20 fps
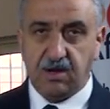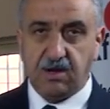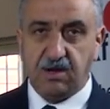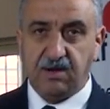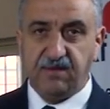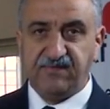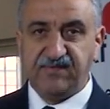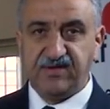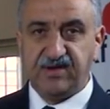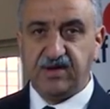
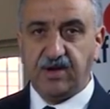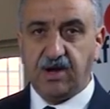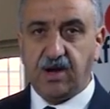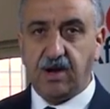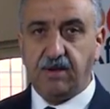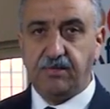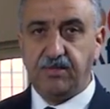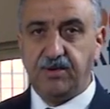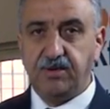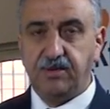of the
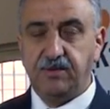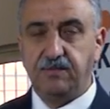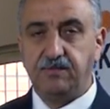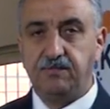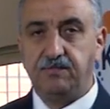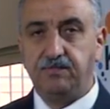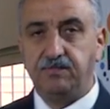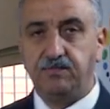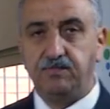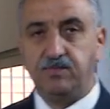carbon
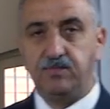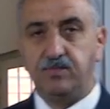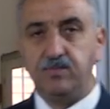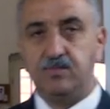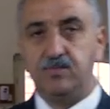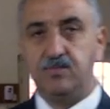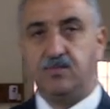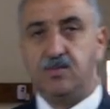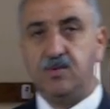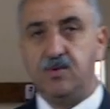
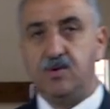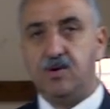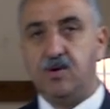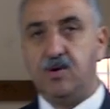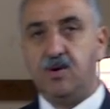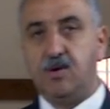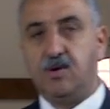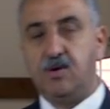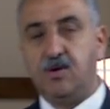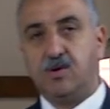
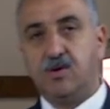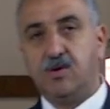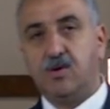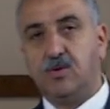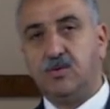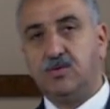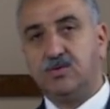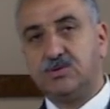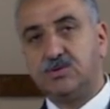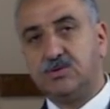or
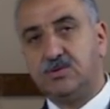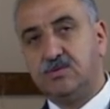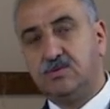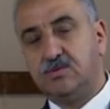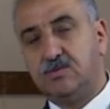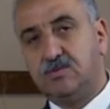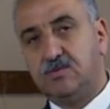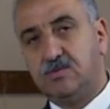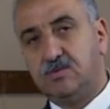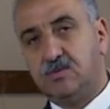gold
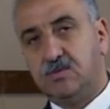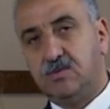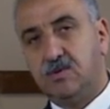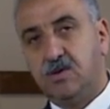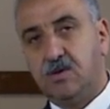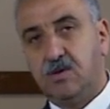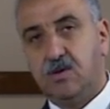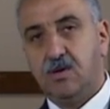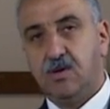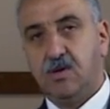
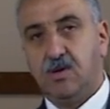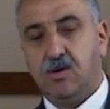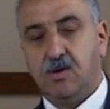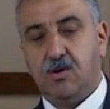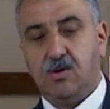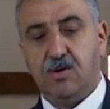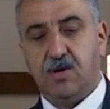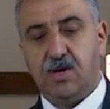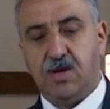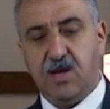
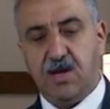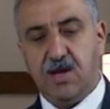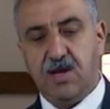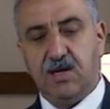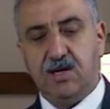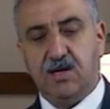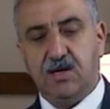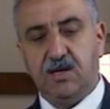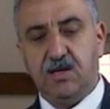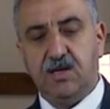or
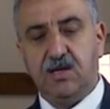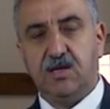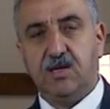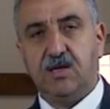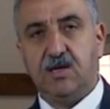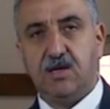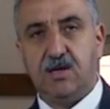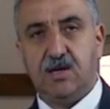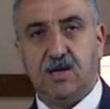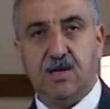any
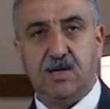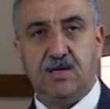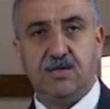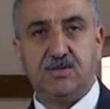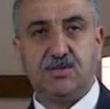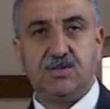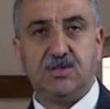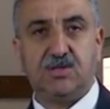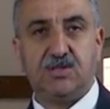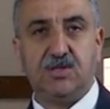
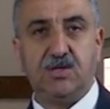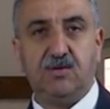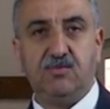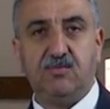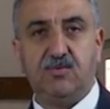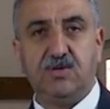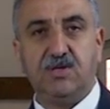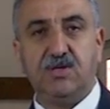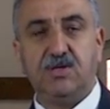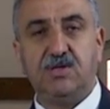entity
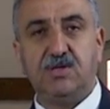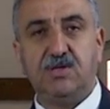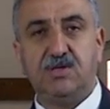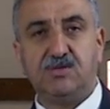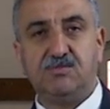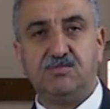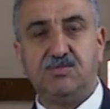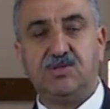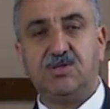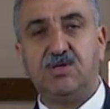within
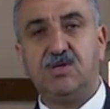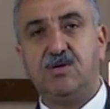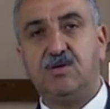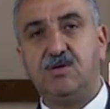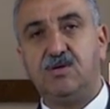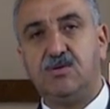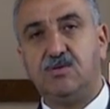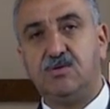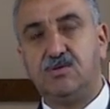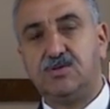these
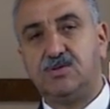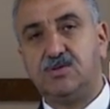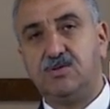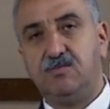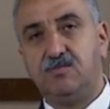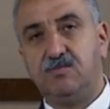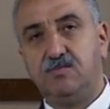materials.